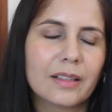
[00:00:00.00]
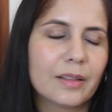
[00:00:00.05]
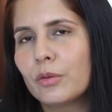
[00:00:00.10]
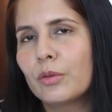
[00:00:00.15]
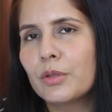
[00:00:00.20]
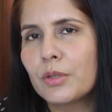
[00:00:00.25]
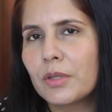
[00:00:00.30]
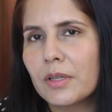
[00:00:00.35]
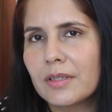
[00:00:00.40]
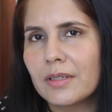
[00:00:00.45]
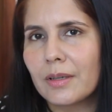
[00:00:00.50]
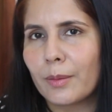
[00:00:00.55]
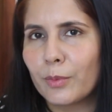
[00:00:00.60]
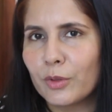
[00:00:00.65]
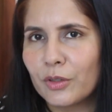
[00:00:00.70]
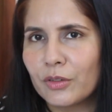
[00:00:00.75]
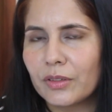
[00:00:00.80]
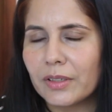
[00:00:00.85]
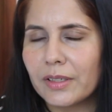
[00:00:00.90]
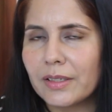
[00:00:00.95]
So those are some
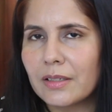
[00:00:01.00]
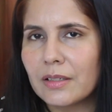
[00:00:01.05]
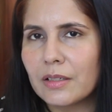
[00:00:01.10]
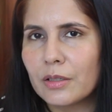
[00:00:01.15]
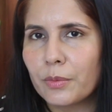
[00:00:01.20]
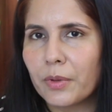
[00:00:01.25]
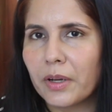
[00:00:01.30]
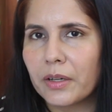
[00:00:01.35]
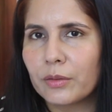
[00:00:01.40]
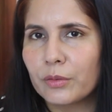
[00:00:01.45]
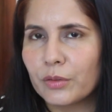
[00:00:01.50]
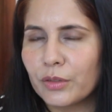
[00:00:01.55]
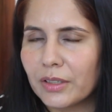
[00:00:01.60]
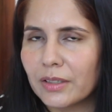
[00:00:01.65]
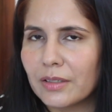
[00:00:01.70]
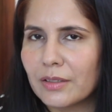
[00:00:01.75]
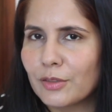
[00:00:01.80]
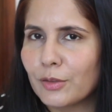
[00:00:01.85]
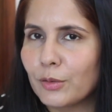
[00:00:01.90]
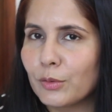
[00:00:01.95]
of the reasons why
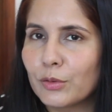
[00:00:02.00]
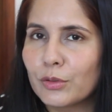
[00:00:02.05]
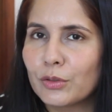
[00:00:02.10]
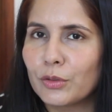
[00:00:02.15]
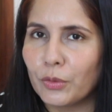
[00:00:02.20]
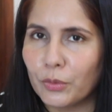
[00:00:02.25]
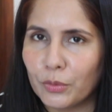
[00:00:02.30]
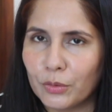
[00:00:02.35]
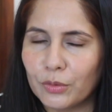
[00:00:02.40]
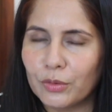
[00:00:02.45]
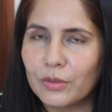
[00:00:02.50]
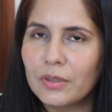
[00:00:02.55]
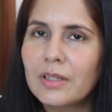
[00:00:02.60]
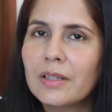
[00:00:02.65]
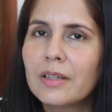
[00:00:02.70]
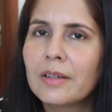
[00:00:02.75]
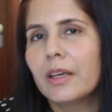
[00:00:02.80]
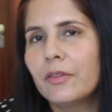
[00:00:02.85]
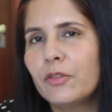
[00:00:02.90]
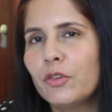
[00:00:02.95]
Koreans look so good.
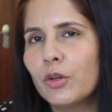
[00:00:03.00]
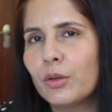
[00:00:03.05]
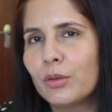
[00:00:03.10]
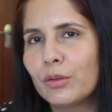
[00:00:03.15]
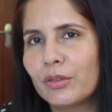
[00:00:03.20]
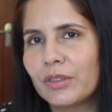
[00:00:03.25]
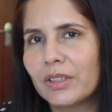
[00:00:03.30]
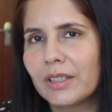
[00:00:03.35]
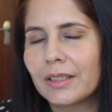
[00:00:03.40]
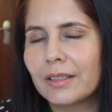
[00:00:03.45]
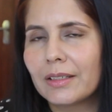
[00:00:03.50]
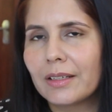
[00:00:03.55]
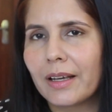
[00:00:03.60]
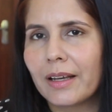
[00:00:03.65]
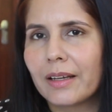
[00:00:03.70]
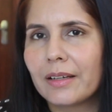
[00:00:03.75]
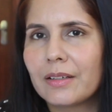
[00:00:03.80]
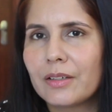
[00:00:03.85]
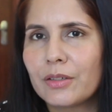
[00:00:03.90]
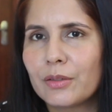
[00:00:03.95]
If you're Korean
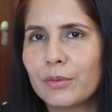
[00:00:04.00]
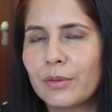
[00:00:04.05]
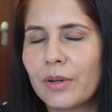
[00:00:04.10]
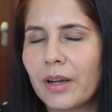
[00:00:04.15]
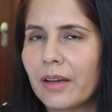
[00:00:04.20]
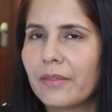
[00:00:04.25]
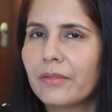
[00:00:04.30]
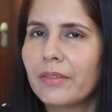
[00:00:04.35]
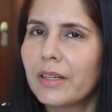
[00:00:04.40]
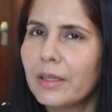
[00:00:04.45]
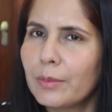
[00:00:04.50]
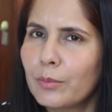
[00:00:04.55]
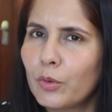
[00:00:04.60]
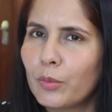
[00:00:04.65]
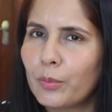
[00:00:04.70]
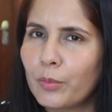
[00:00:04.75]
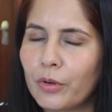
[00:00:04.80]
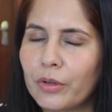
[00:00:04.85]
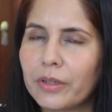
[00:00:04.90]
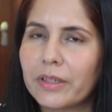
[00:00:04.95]
and you have any
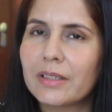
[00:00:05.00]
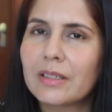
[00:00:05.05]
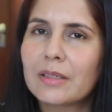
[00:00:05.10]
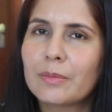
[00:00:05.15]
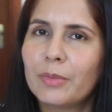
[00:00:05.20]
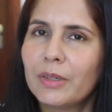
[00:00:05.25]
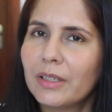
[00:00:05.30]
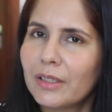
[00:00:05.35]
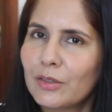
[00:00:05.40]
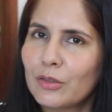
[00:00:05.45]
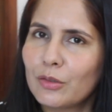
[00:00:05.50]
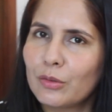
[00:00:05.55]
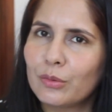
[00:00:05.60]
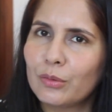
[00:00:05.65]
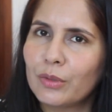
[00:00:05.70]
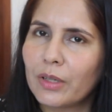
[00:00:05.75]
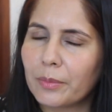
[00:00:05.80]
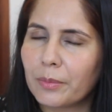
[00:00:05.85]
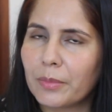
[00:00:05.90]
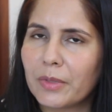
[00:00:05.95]
more points, please do
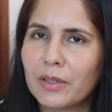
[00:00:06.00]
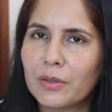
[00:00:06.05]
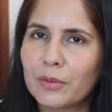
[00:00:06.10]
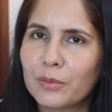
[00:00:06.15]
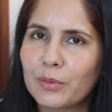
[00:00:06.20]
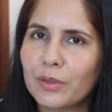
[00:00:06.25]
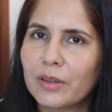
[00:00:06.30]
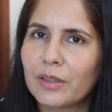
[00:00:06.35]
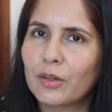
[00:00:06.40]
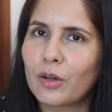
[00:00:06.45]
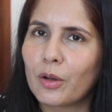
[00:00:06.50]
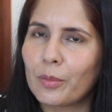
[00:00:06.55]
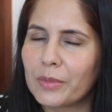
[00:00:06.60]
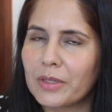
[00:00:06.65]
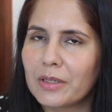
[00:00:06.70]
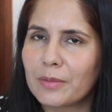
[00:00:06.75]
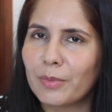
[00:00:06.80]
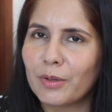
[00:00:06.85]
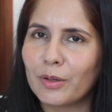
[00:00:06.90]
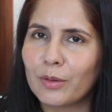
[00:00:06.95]
let me know in the
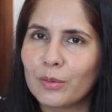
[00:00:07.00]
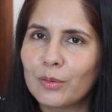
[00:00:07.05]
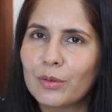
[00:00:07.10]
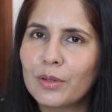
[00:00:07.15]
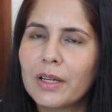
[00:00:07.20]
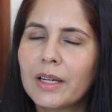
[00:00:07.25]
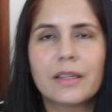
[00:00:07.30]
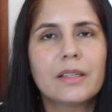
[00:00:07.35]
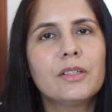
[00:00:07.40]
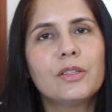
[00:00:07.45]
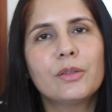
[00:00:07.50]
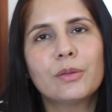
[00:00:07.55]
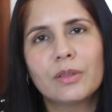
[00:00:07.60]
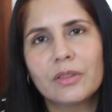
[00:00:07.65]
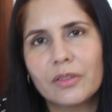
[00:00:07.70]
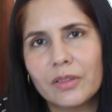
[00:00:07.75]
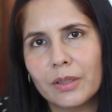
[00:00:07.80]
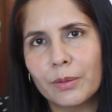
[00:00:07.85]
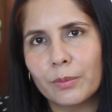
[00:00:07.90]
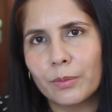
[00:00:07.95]
comments below. And did you
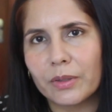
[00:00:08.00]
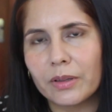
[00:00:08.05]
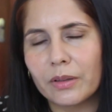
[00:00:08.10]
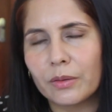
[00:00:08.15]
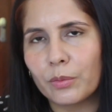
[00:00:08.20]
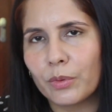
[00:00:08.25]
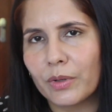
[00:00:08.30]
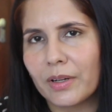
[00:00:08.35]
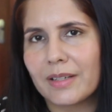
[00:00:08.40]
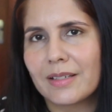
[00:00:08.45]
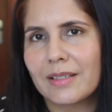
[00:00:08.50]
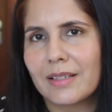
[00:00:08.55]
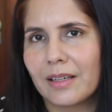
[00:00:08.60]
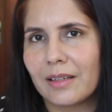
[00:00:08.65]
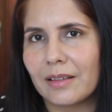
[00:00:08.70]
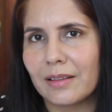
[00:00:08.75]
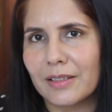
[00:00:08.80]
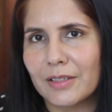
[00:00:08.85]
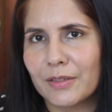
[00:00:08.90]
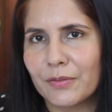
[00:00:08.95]
agree with what I said
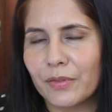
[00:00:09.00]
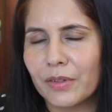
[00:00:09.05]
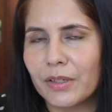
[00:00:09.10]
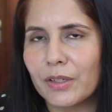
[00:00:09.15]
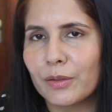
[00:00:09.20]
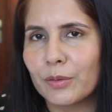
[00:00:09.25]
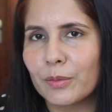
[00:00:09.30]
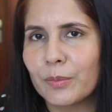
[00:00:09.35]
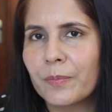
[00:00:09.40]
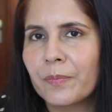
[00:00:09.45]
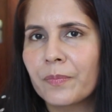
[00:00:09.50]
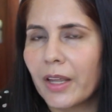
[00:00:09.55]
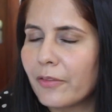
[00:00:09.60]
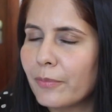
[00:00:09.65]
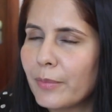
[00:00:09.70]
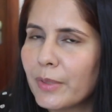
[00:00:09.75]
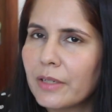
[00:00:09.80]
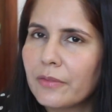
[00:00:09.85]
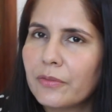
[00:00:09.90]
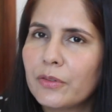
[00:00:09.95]
in this video?
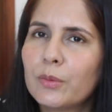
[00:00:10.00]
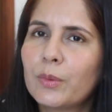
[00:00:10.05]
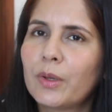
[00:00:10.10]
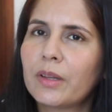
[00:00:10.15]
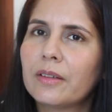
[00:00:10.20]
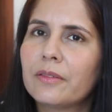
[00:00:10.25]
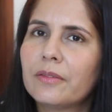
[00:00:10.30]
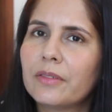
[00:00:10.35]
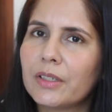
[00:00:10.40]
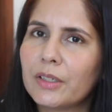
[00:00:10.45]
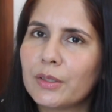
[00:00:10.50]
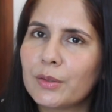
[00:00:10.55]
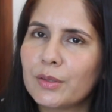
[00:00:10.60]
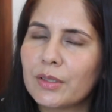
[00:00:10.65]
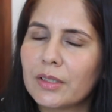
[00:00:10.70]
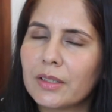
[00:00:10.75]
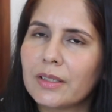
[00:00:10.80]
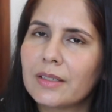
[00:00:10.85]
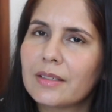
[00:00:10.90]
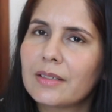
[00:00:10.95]
I've made a few other videos
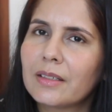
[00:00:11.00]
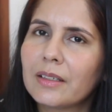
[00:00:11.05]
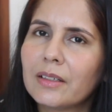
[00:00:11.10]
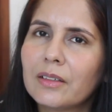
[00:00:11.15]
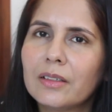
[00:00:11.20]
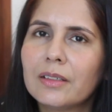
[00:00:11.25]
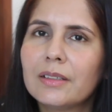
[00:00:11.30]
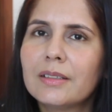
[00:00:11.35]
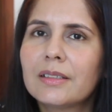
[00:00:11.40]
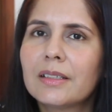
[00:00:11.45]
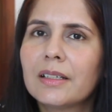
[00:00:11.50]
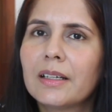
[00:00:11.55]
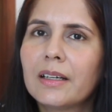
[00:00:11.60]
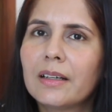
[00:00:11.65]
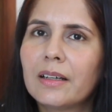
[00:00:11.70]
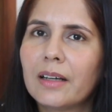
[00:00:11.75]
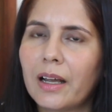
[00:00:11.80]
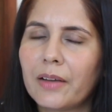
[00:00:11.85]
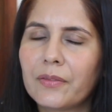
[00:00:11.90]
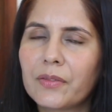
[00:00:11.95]
in this series.
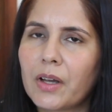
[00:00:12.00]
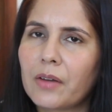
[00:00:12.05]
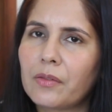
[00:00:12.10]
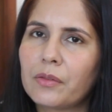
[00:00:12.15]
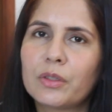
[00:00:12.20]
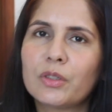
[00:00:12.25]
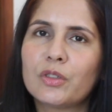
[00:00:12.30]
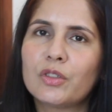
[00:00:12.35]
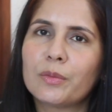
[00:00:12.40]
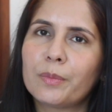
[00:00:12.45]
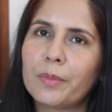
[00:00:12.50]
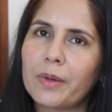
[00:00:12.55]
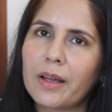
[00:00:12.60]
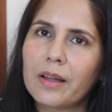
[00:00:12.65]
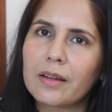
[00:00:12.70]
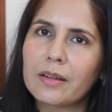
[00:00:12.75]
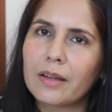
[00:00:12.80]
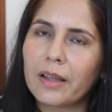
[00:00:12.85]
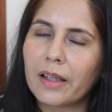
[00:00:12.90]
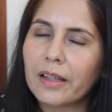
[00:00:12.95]
I've covered
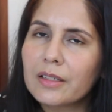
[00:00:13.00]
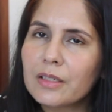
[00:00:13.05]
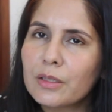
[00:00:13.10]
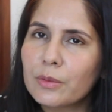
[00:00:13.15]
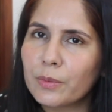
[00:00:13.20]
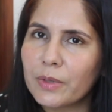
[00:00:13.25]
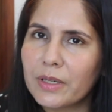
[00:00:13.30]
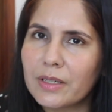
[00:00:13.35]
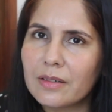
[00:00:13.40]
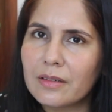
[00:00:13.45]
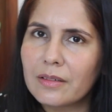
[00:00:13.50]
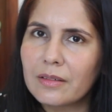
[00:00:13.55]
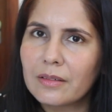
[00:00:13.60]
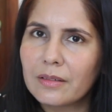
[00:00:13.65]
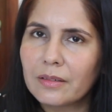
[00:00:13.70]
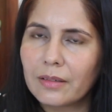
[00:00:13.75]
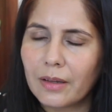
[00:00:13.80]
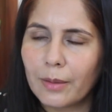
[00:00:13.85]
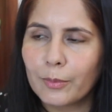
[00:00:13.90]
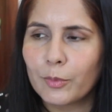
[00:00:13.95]
Japan and Sweden.
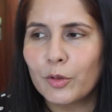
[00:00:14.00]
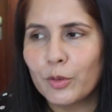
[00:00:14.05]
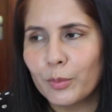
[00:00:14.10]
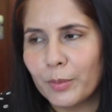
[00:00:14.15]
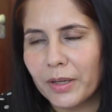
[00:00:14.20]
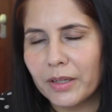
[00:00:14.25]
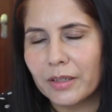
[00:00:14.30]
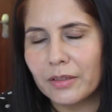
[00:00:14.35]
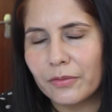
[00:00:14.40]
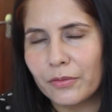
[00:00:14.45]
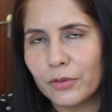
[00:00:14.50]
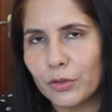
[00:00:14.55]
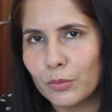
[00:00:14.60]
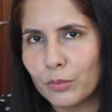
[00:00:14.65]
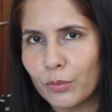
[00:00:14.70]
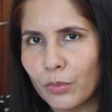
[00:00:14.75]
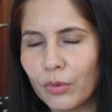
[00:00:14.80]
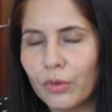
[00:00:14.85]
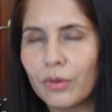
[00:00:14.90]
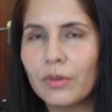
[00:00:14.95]
I'm going to make a few
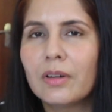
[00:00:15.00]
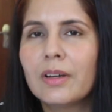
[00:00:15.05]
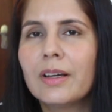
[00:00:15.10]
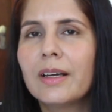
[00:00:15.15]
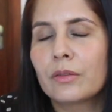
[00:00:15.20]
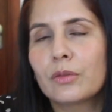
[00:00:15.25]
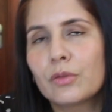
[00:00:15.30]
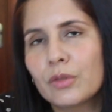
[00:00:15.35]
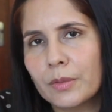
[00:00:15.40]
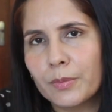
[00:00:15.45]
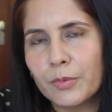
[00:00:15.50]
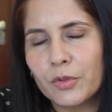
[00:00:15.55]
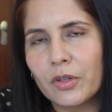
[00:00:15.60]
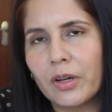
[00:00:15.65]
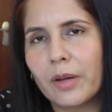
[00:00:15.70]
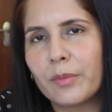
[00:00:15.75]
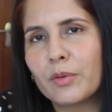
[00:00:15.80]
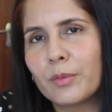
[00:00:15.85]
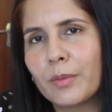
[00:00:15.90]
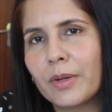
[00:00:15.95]
more. Do
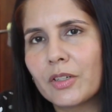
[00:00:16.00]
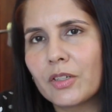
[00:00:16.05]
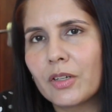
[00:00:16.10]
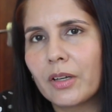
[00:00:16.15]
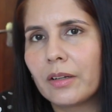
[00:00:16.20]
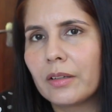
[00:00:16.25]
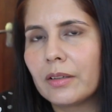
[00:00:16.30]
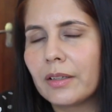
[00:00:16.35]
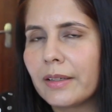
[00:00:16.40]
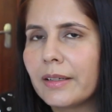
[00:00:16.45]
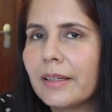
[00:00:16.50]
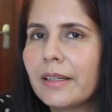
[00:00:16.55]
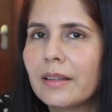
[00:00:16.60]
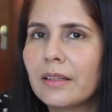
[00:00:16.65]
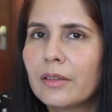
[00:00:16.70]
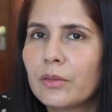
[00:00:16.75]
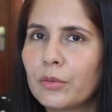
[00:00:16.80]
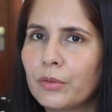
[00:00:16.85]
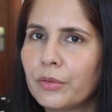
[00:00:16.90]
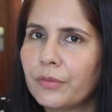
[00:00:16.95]
subscribe to my channel and hit
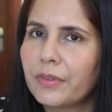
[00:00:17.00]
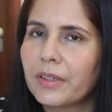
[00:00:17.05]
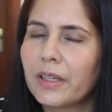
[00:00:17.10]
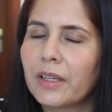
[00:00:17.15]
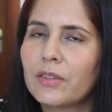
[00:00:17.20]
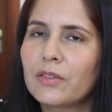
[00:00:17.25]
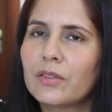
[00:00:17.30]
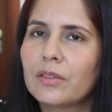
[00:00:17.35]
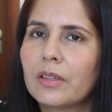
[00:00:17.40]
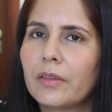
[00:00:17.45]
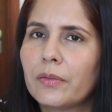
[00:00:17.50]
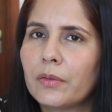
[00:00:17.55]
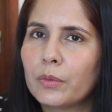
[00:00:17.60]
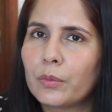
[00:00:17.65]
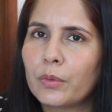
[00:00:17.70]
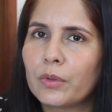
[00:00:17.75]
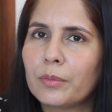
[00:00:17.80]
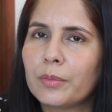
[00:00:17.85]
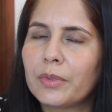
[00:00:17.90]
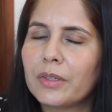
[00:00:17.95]
the notification if you
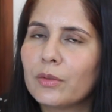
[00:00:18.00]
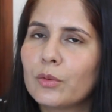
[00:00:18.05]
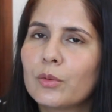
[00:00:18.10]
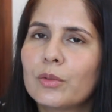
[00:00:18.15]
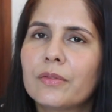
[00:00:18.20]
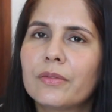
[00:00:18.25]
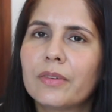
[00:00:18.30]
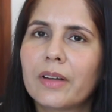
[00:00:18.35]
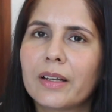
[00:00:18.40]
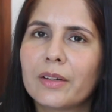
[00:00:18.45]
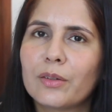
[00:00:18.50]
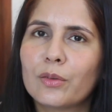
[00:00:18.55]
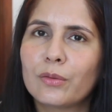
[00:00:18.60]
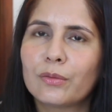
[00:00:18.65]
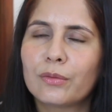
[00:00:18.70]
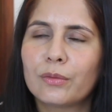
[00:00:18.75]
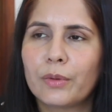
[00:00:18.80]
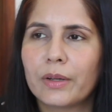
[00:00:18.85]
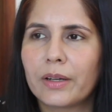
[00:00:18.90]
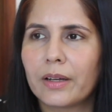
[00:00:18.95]
want to be notified
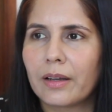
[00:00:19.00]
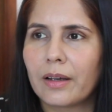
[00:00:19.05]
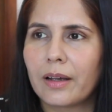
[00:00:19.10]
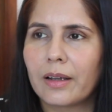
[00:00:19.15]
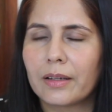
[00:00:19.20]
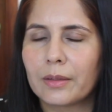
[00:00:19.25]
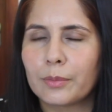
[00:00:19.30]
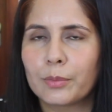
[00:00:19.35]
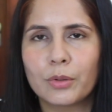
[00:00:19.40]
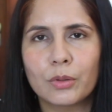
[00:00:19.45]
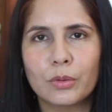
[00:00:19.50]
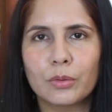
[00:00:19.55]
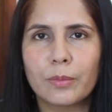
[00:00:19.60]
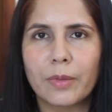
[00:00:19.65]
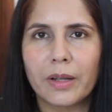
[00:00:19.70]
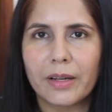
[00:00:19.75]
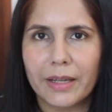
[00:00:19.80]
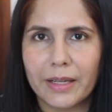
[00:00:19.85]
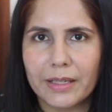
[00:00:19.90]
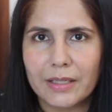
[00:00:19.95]
of when I upload
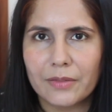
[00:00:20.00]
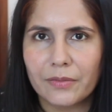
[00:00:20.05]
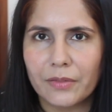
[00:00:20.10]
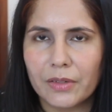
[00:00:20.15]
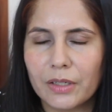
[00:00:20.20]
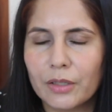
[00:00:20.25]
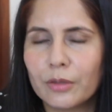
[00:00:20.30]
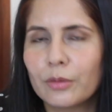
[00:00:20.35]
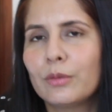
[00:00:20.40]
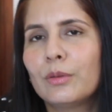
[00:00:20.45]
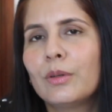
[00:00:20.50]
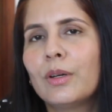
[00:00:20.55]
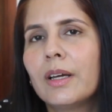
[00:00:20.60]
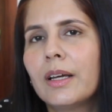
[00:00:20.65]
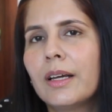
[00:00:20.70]
my next video.